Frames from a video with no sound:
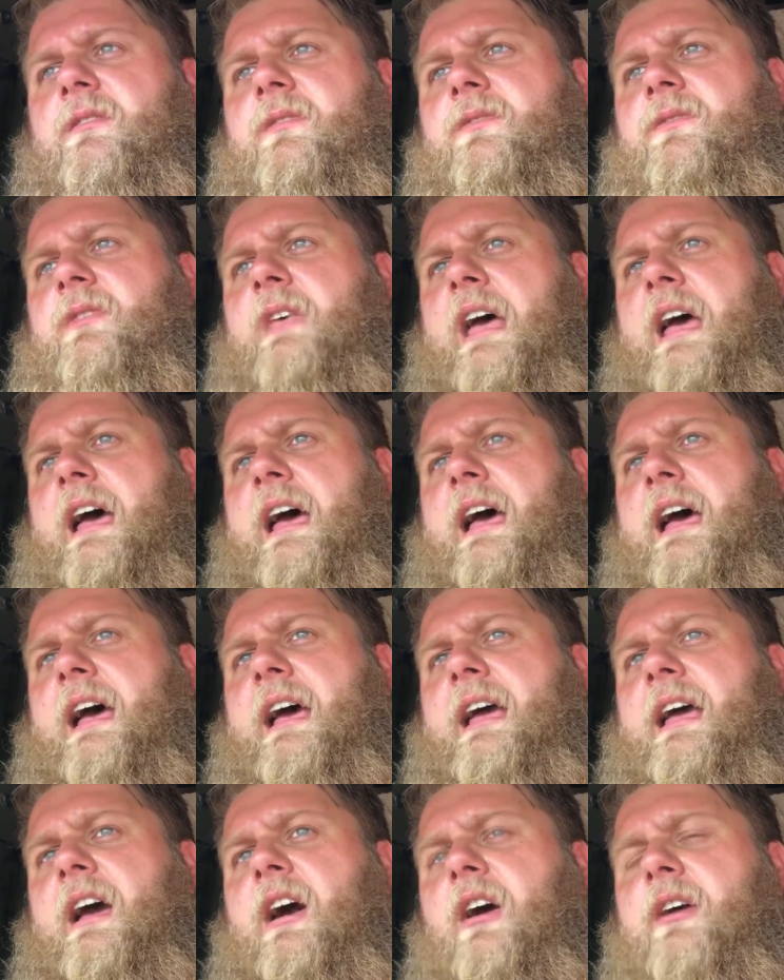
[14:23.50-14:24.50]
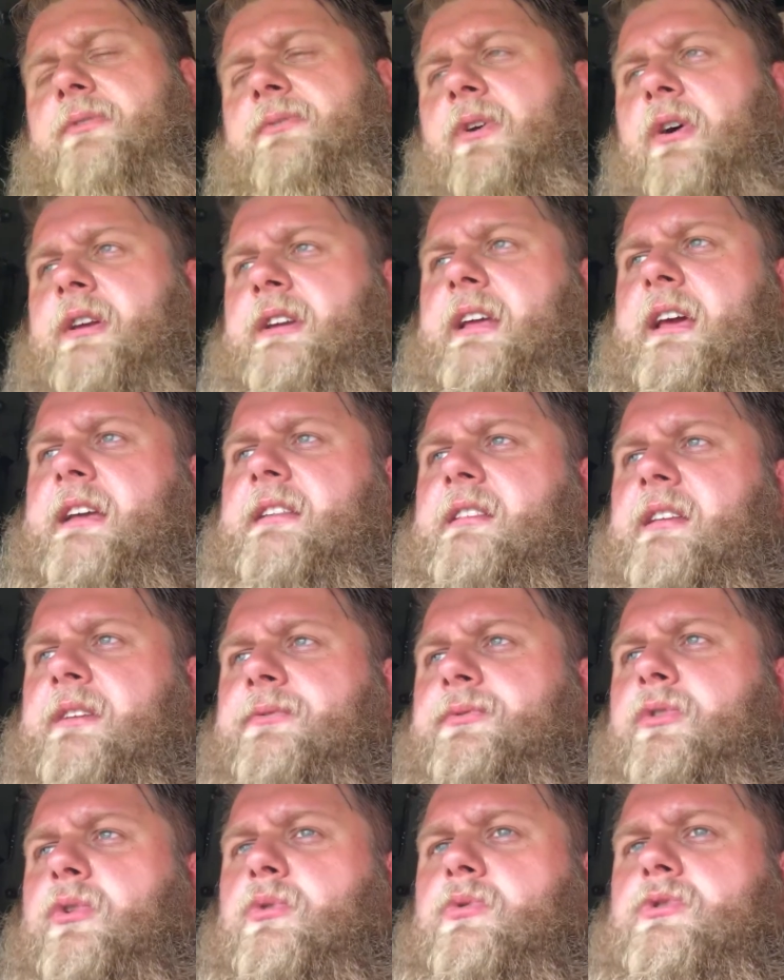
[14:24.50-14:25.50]
that I find it
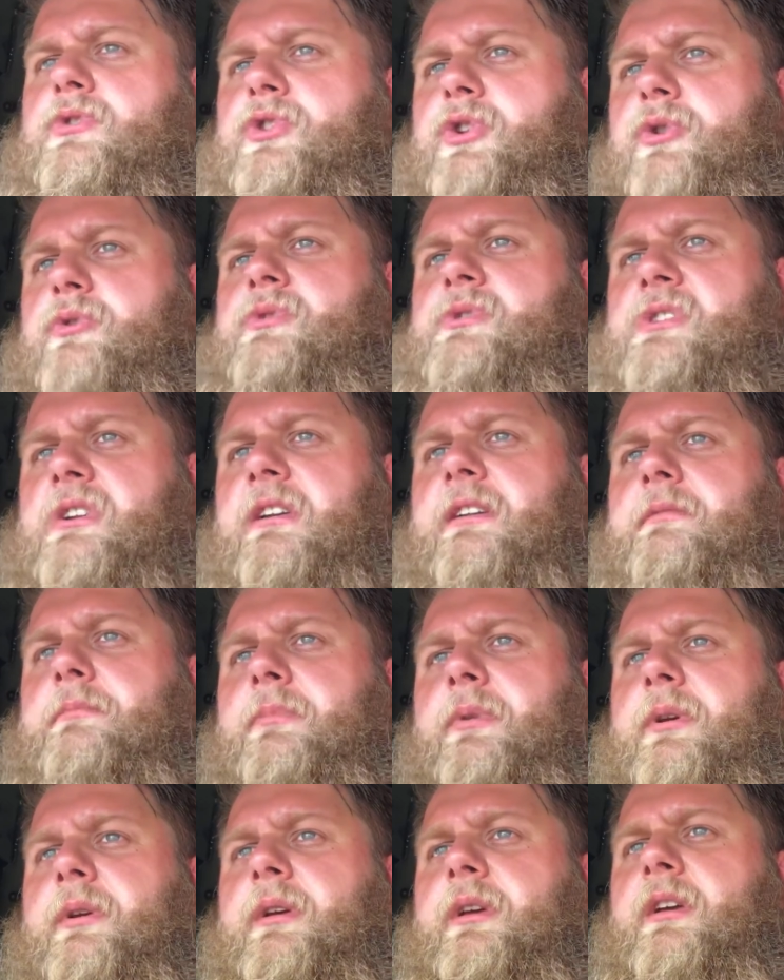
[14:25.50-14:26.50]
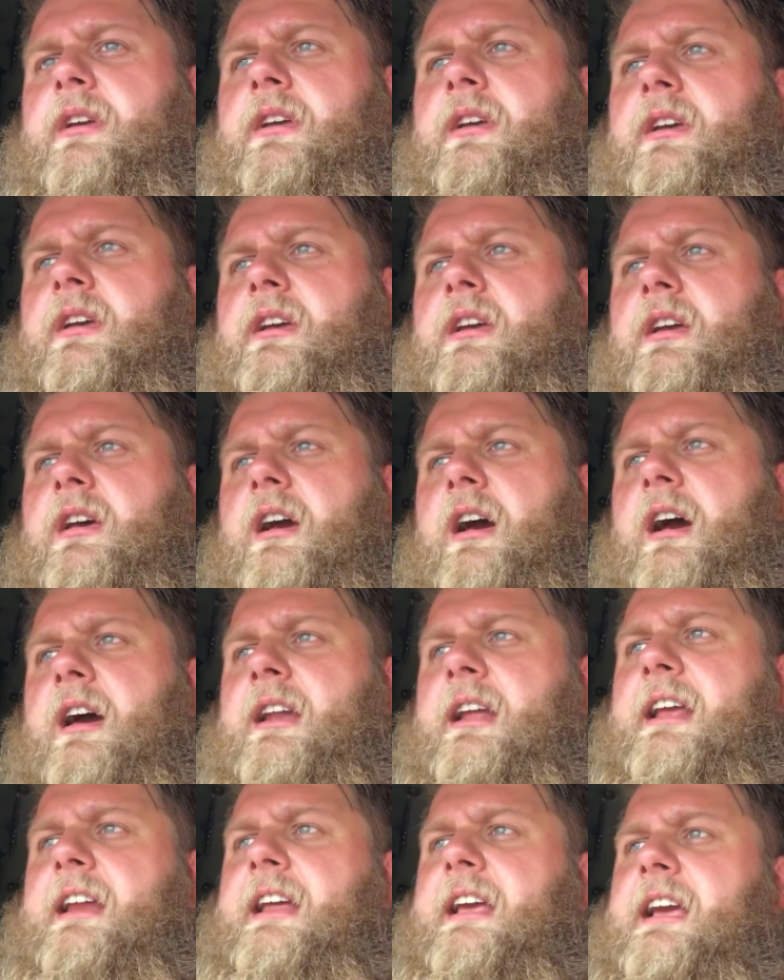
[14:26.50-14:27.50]
difficult to sleep. And
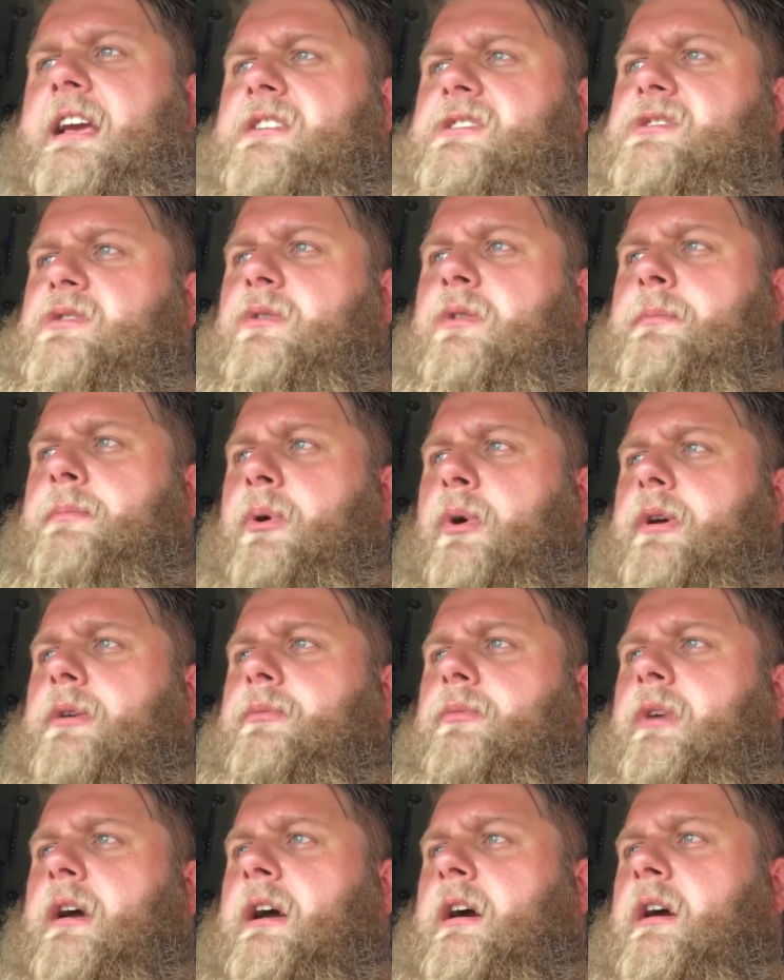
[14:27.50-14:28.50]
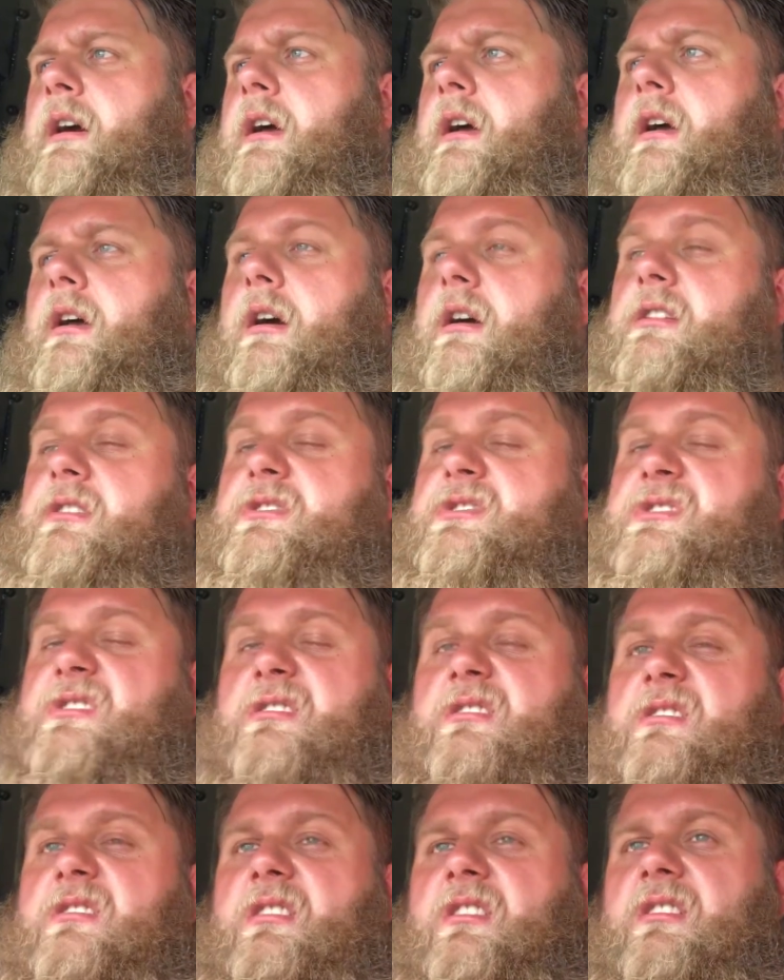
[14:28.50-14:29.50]
then it gets to a point where
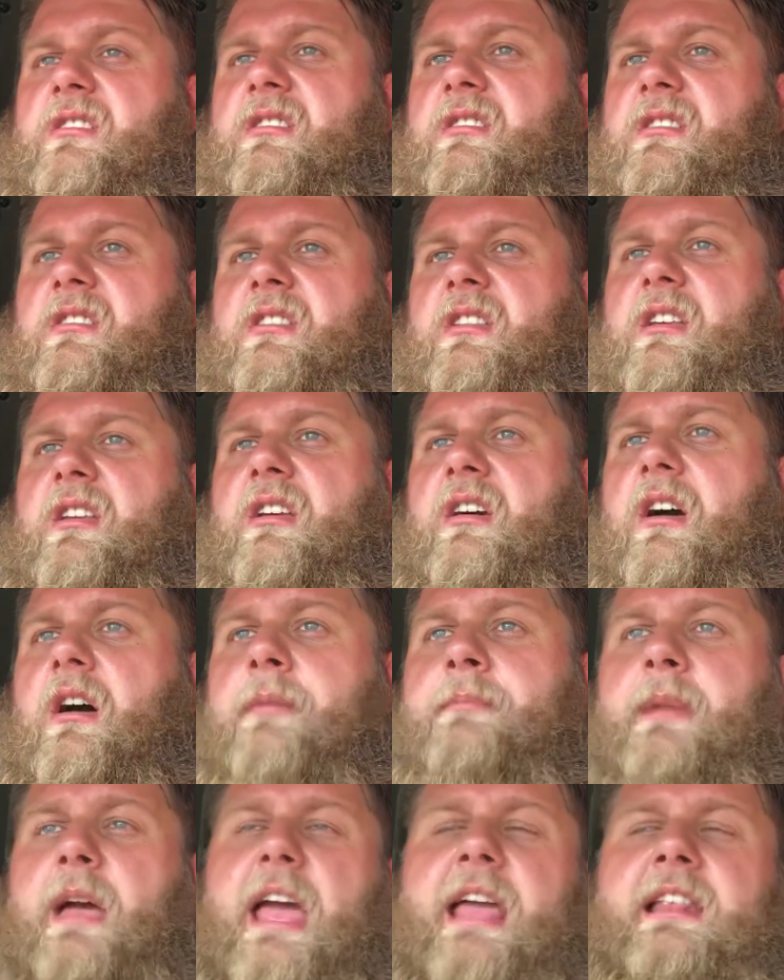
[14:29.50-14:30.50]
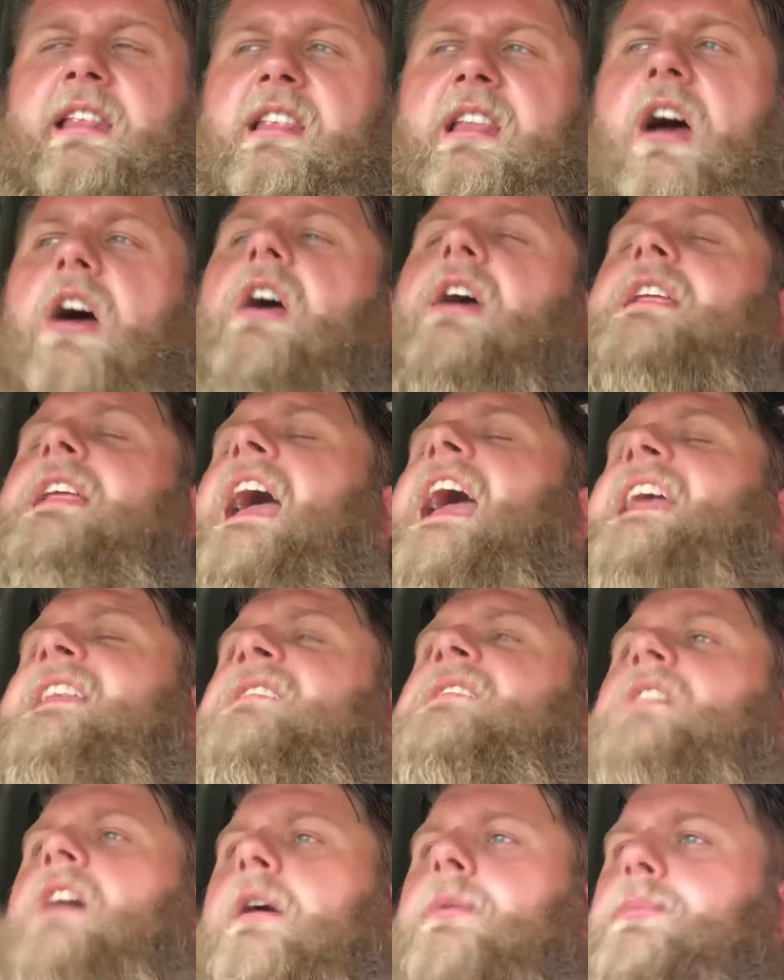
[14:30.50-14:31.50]
I
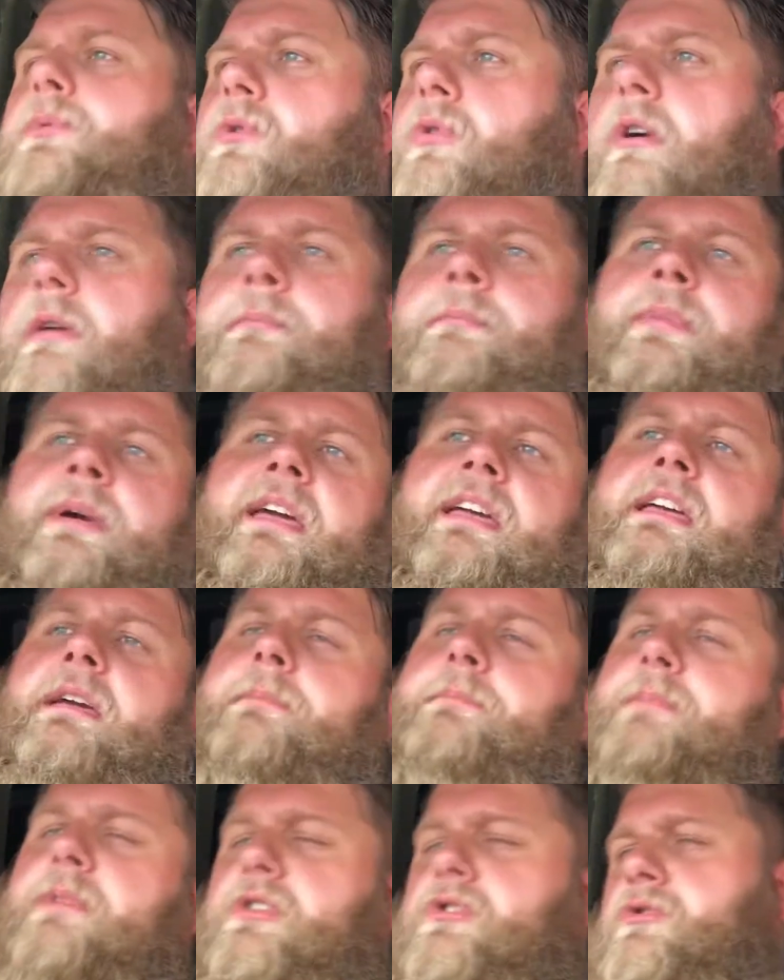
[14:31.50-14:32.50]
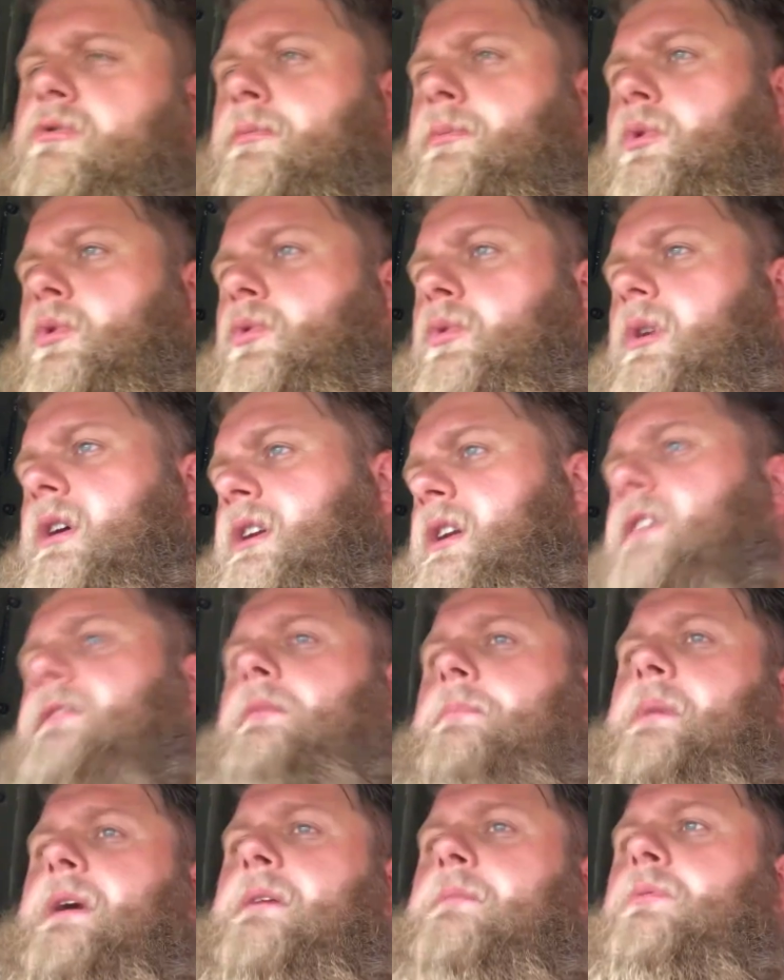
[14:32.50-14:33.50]
end up grumpy, miserable, and other
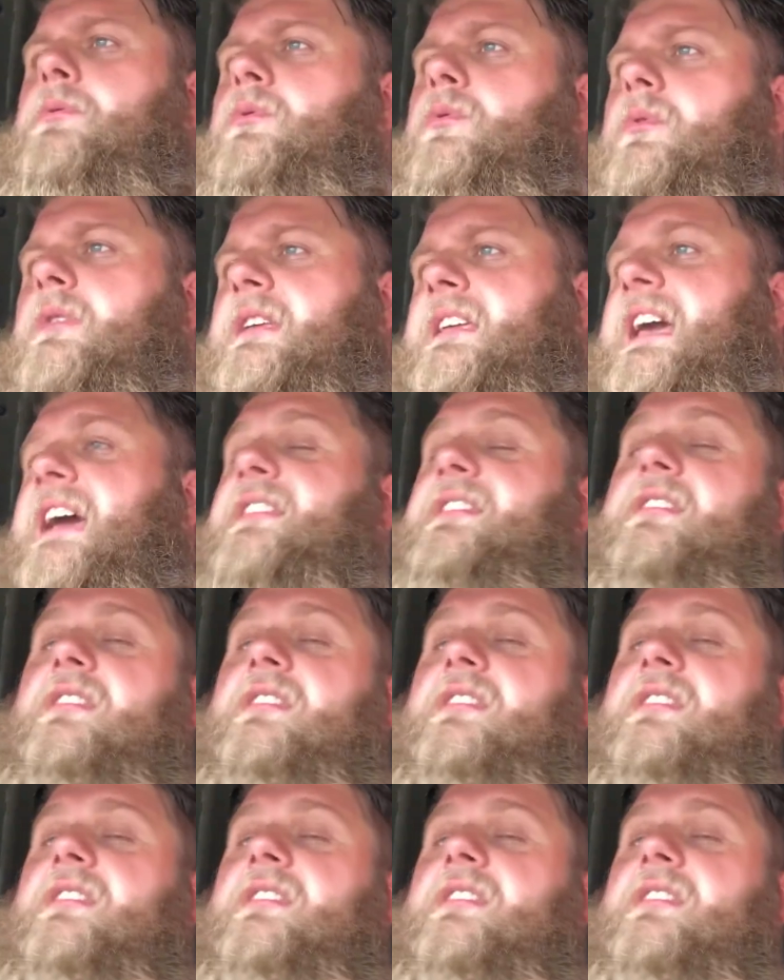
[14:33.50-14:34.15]
people get